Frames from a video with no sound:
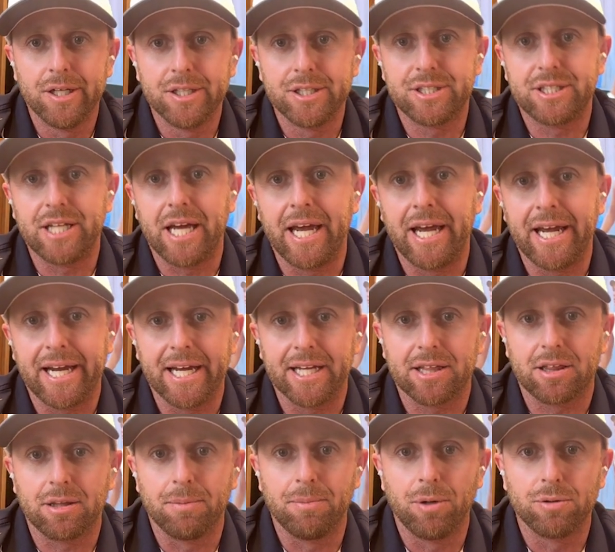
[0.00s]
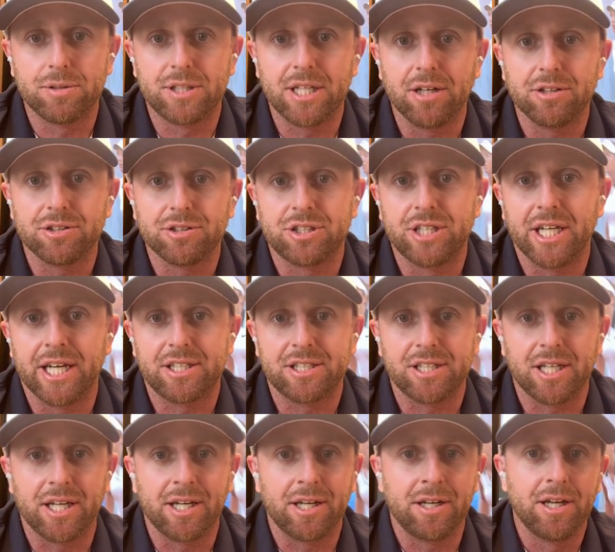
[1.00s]
staying at the Motel
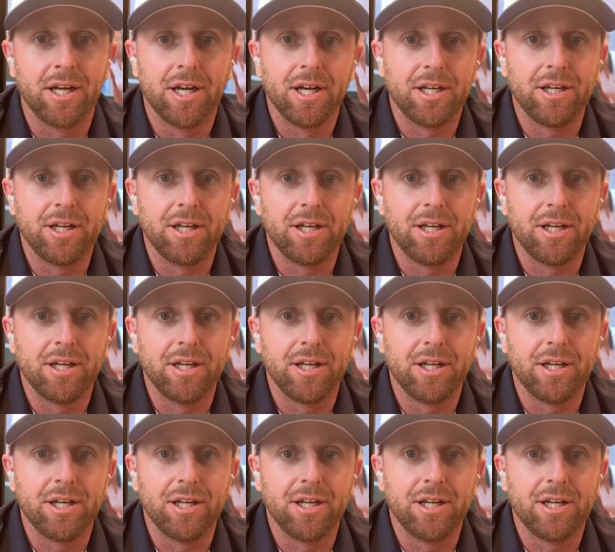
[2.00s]
6 in,